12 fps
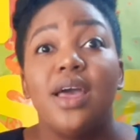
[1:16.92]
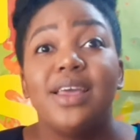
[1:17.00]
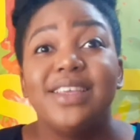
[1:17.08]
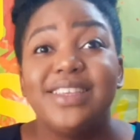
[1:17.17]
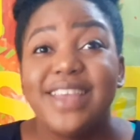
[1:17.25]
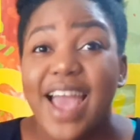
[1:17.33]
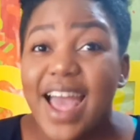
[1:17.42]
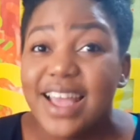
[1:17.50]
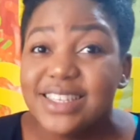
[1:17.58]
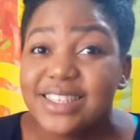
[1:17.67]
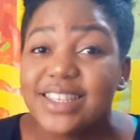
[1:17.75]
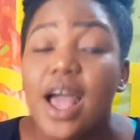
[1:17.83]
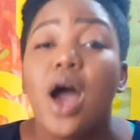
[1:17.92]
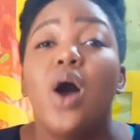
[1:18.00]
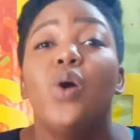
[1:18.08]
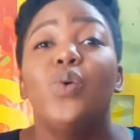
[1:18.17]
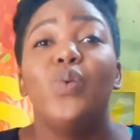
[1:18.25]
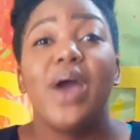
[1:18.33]
Yes,
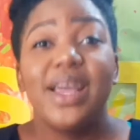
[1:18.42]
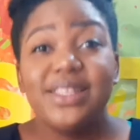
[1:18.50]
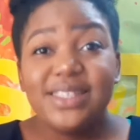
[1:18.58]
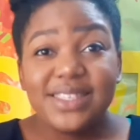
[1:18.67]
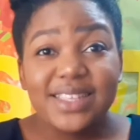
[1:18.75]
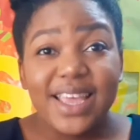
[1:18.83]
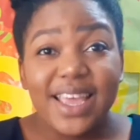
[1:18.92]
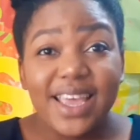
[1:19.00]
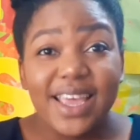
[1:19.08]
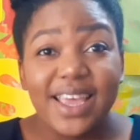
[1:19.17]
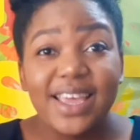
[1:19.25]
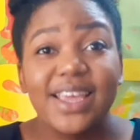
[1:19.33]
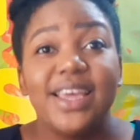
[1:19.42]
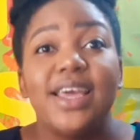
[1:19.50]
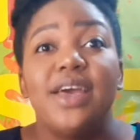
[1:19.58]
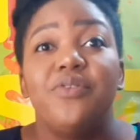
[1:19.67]
Wednesday.